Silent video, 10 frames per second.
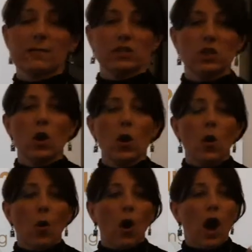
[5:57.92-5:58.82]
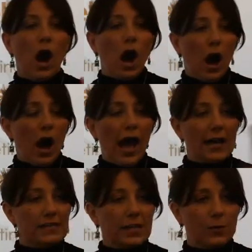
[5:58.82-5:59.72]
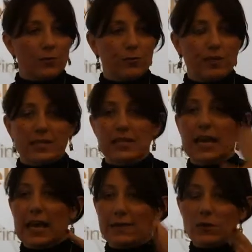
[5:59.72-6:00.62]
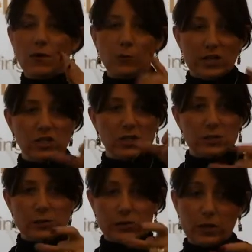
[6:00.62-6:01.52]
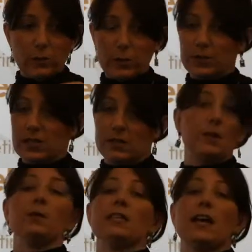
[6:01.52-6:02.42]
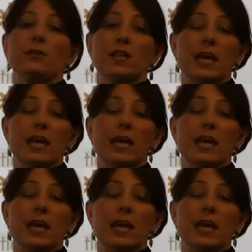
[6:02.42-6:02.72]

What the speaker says: to mention, as I go through this, if you have questions, there's little post-it notes at your